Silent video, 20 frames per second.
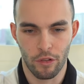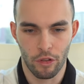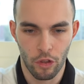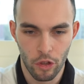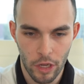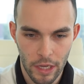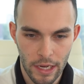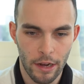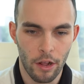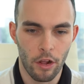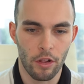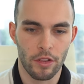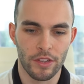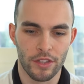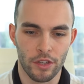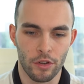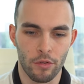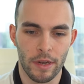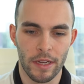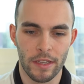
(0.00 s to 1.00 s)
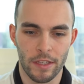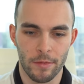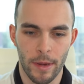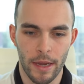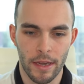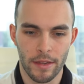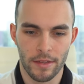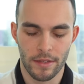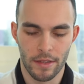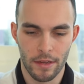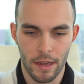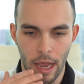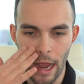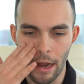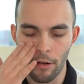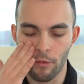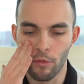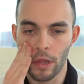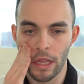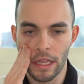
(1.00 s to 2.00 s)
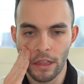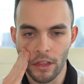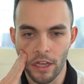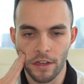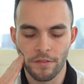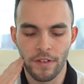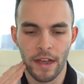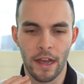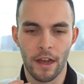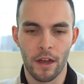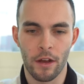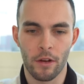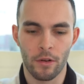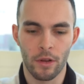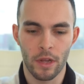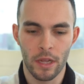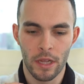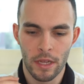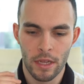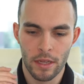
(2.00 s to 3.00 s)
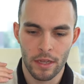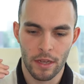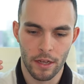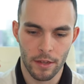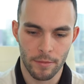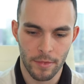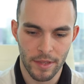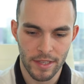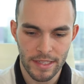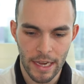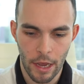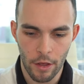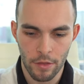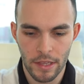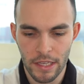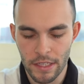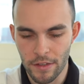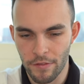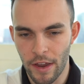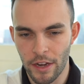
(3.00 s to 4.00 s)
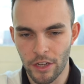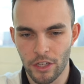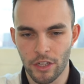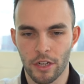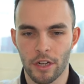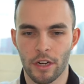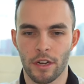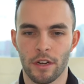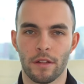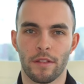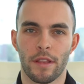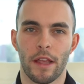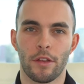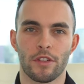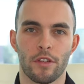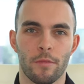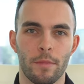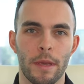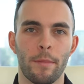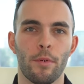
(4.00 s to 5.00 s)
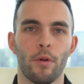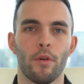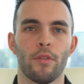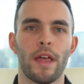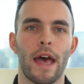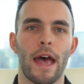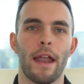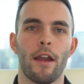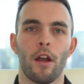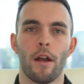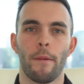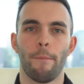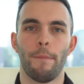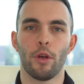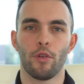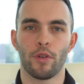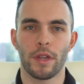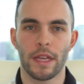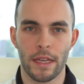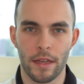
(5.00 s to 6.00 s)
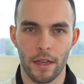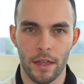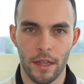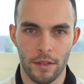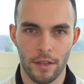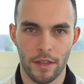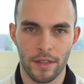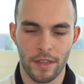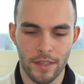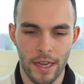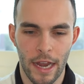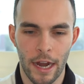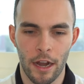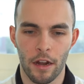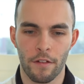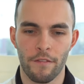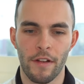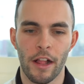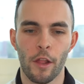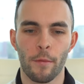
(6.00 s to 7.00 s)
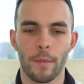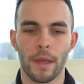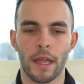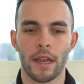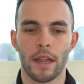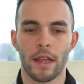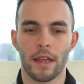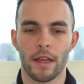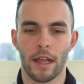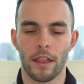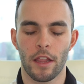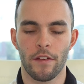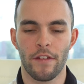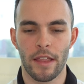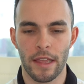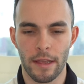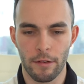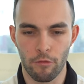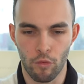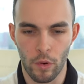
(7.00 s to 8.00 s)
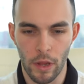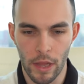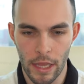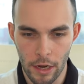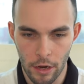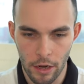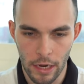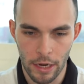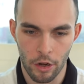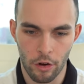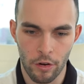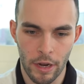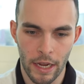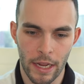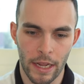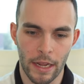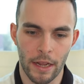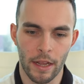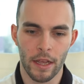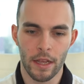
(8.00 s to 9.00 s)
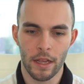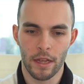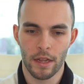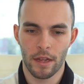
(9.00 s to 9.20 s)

look at all this green space. I really love how um, the Southeast Venture, those are the people that are building this entire development. I love how they really are integrating